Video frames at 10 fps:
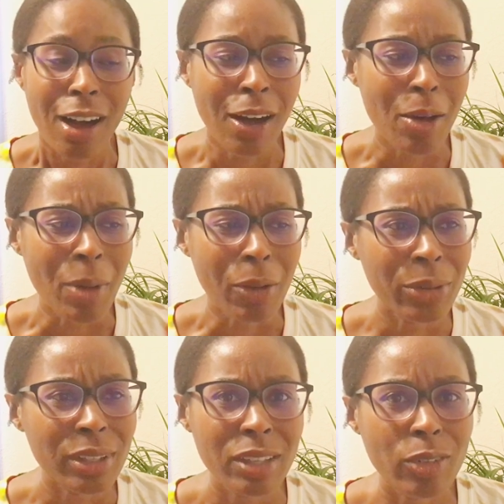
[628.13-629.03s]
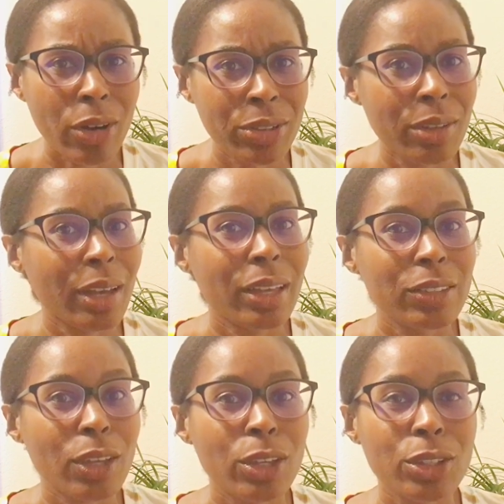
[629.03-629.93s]
Um, I want to give all you
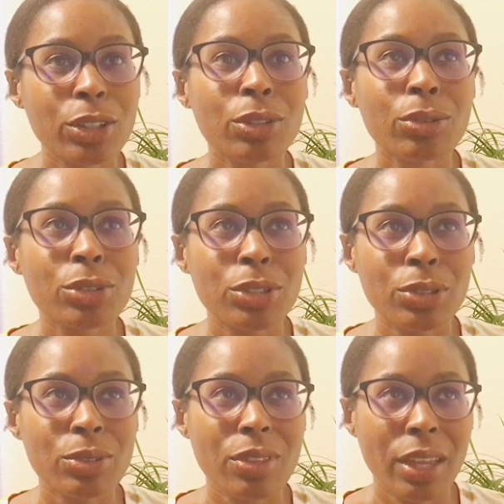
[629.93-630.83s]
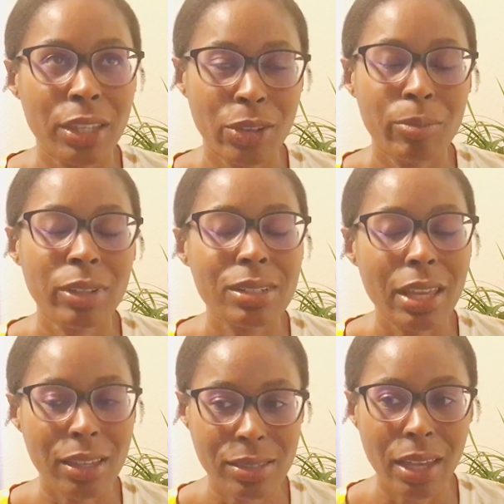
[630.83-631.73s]
guys a huge, huge thank you. I'm going to
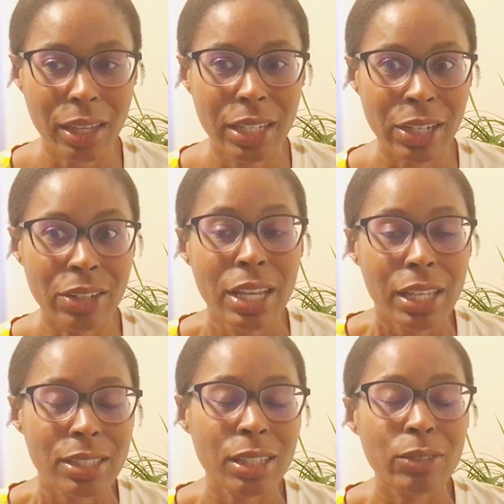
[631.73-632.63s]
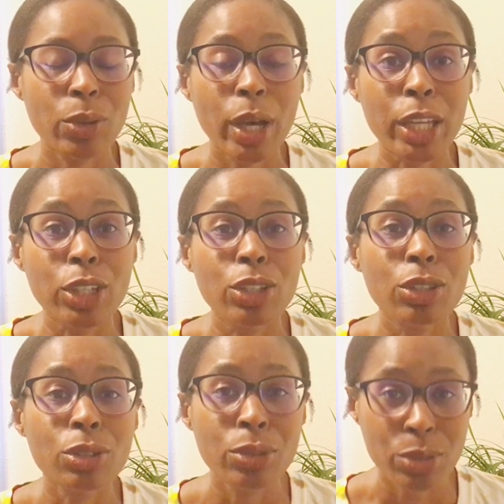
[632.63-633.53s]
take a second here to give you a
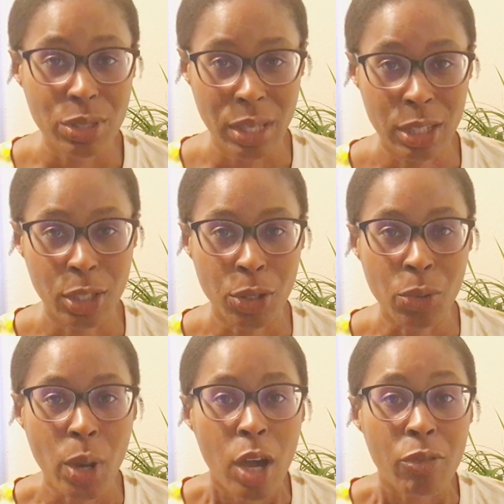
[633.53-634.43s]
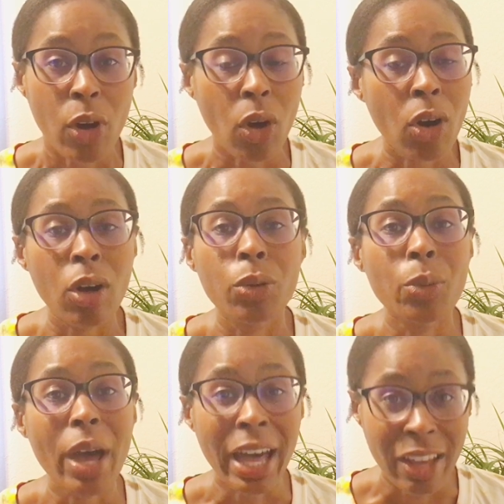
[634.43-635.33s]
huge thank you for all who
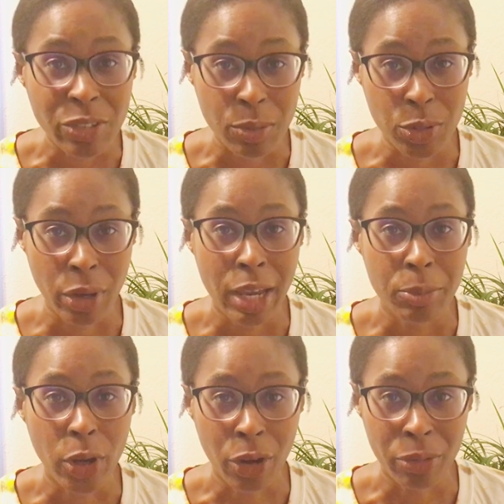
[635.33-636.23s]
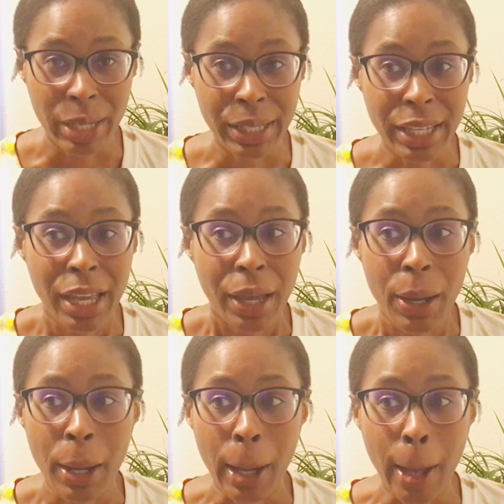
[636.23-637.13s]
have subscribed already.
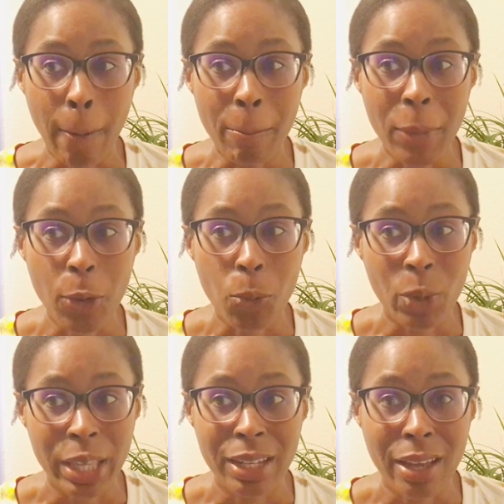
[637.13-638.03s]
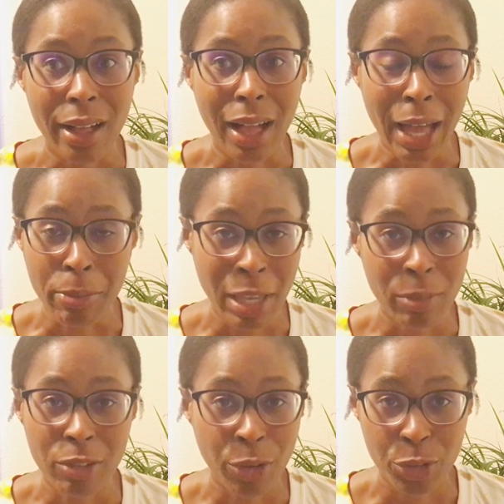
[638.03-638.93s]
Um, when I made
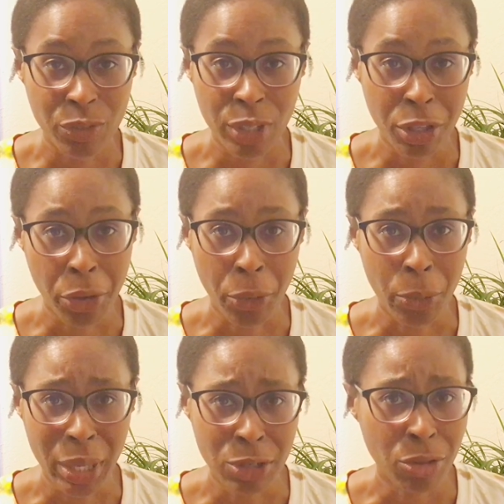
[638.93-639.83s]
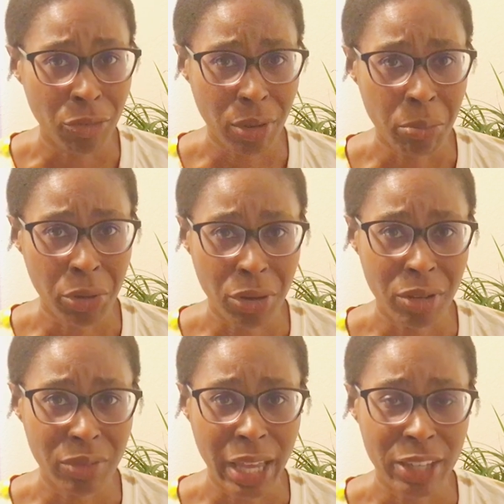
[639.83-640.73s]
my first video in November
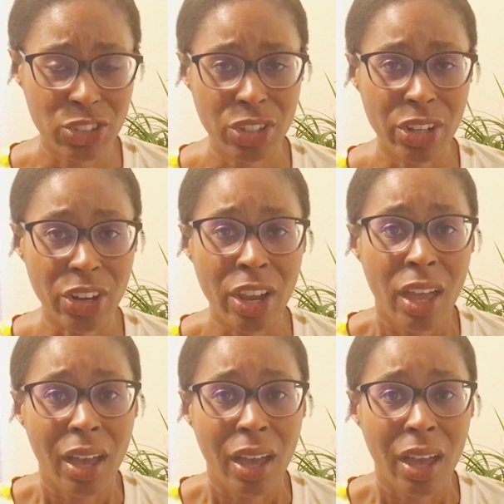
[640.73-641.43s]
of last year,